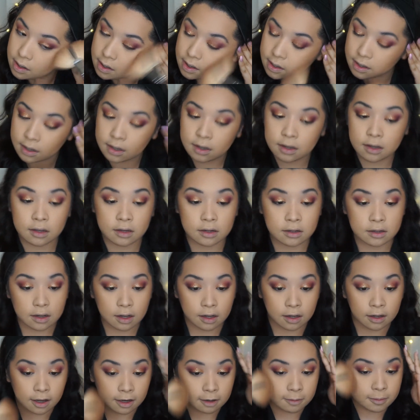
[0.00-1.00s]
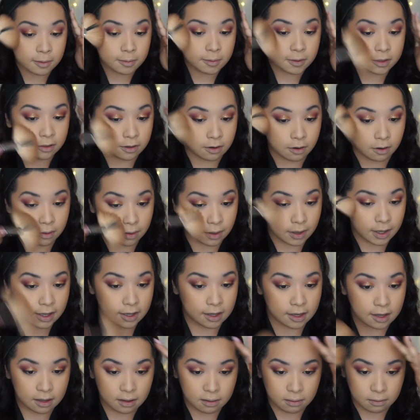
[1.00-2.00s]
And a lot of people don't like
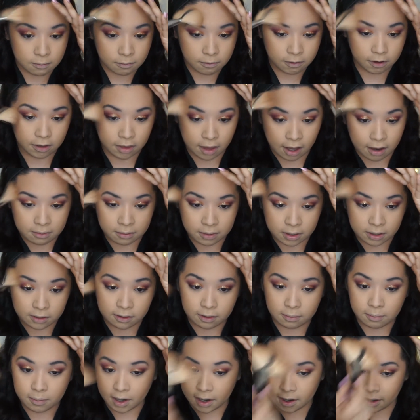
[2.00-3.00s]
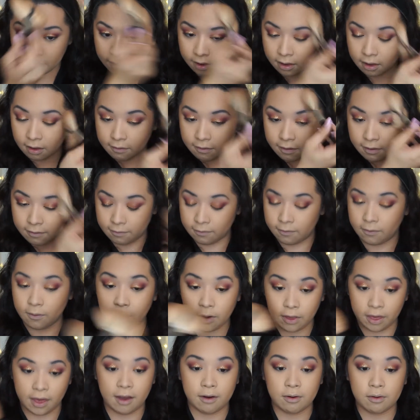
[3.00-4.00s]
it for that reason, but I love it for
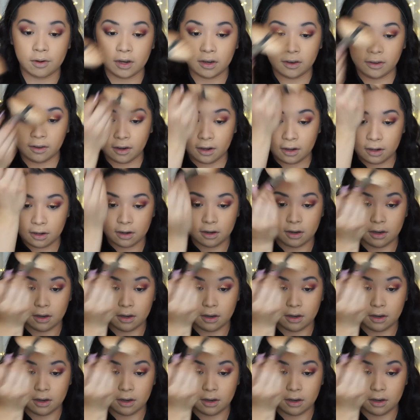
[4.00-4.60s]
that reason